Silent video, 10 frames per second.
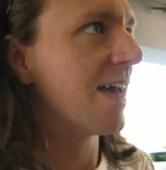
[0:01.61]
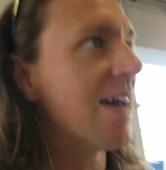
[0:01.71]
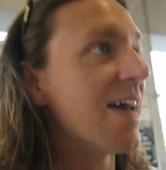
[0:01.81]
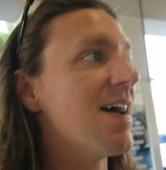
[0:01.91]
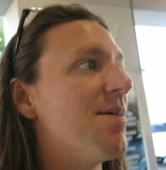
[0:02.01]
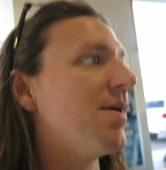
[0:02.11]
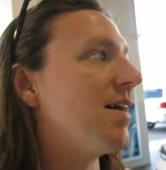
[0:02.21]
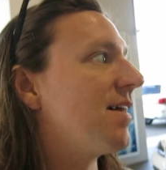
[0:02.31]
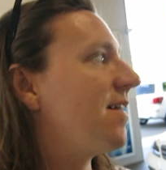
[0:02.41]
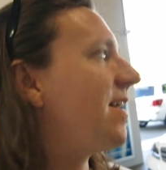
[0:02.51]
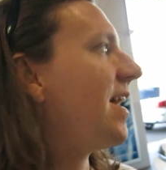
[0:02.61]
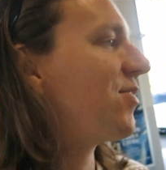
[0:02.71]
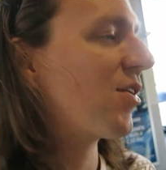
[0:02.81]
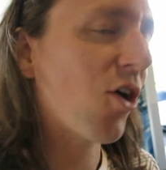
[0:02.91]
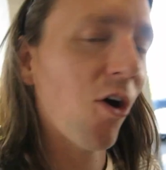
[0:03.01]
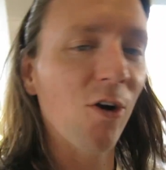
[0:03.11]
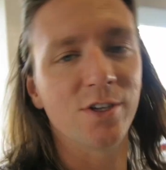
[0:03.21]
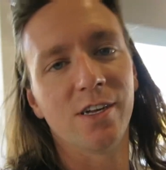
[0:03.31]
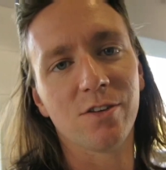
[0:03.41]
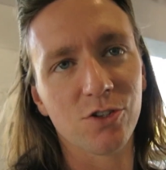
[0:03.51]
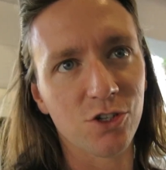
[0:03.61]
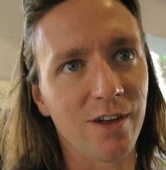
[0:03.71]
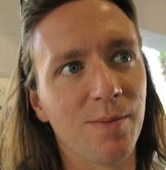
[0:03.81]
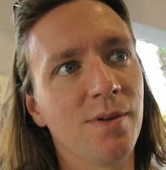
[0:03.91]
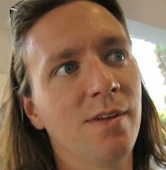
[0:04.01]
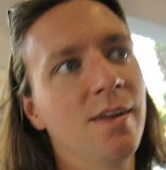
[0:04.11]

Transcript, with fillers: am at the car dealership